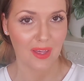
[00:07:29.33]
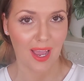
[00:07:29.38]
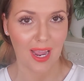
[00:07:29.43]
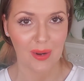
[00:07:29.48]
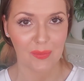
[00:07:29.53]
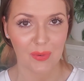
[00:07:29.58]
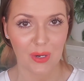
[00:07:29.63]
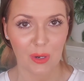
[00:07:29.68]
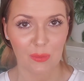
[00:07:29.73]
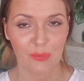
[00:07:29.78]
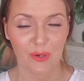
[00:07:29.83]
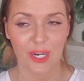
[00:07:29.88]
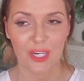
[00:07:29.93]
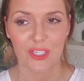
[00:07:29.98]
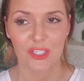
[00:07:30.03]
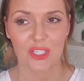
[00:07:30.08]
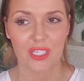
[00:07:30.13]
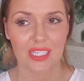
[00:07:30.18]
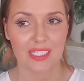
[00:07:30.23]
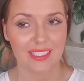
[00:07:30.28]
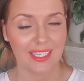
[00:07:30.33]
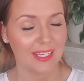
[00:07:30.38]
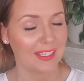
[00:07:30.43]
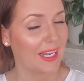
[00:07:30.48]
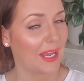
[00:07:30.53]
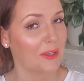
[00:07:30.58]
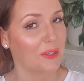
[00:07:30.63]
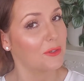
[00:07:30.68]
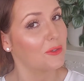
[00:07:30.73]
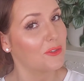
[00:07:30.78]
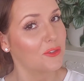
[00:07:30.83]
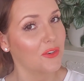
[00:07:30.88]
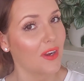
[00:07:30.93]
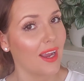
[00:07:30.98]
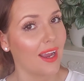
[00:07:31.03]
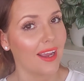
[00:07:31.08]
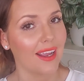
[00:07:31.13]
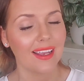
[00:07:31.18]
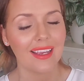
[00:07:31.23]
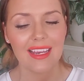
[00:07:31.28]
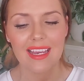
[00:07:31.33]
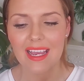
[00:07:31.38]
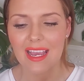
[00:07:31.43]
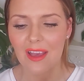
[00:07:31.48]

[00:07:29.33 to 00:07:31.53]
eyebrow brush and I say, now you try,